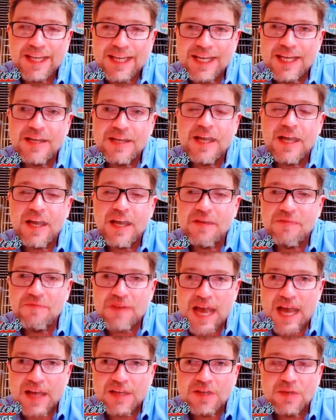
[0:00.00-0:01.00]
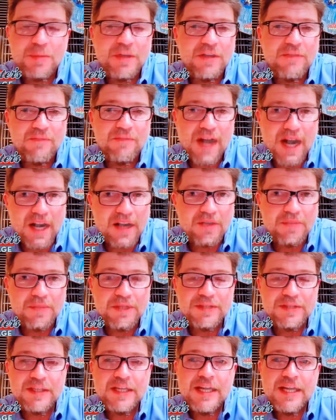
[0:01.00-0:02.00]
in a vacuum
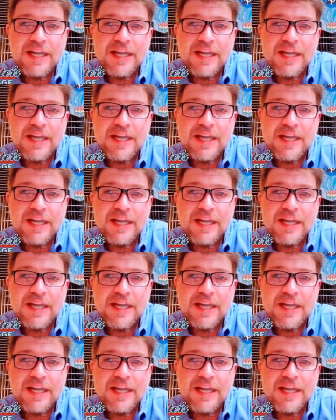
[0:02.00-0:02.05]
environment,